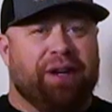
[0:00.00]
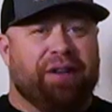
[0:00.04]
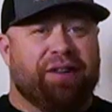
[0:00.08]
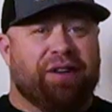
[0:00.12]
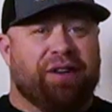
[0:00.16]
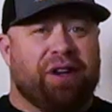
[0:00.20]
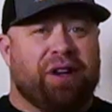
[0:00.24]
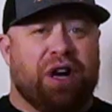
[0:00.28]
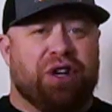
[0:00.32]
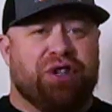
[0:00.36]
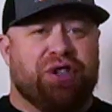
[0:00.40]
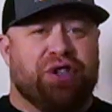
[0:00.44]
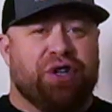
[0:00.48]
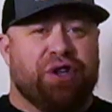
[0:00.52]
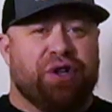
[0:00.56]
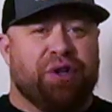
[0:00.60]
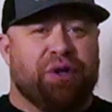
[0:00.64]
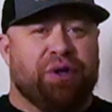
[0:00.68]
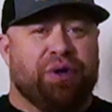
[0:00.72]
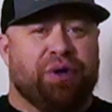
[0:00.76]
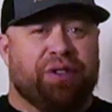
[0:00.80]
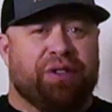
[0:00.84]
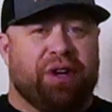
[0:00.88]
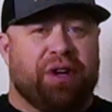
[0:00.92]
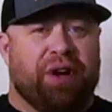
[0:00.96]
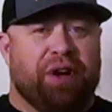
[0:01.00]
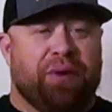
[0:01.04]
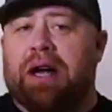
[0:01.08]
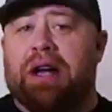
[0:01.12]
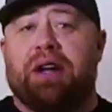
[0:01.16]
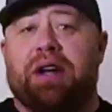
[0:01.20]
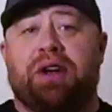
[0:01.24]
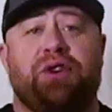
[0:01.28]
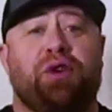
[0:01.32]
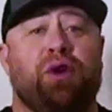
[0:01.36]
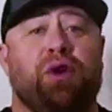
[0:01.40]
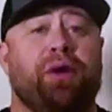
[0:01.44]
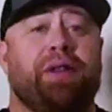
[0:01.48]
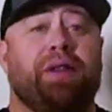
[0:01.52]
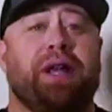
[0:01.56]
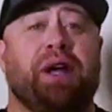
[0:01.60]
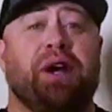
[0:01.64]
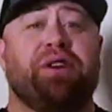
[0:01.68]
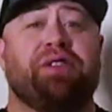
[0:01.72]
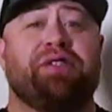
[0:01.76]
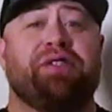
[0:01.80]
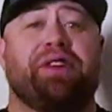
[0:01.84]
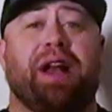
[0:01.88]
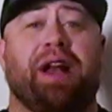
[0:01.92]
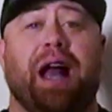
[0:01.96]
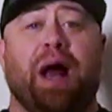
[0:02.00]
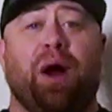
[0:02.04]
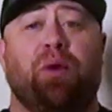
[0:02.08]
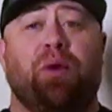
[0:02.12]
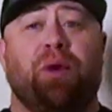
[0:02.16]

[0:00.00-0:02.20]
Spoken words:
Scotch to do so. During the years that I